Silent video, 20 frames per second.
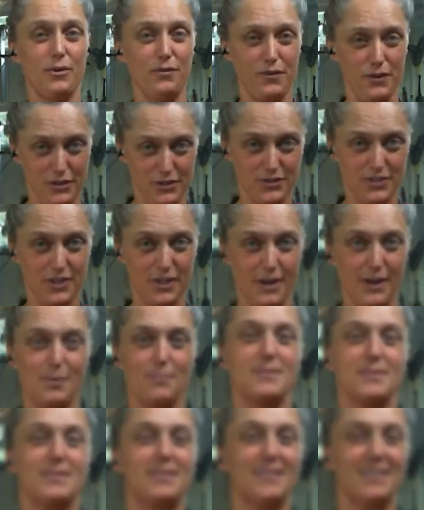a few
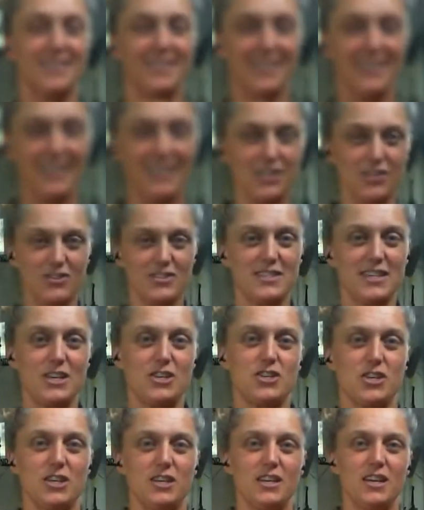times in your
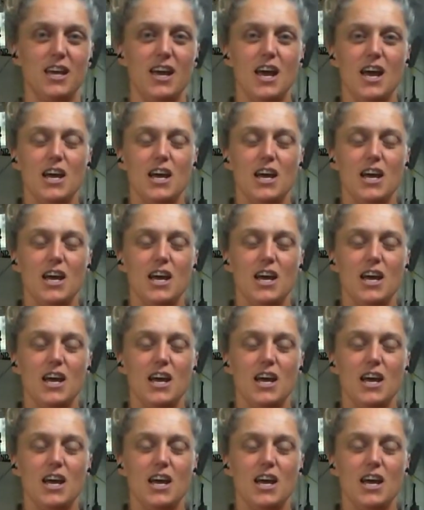session.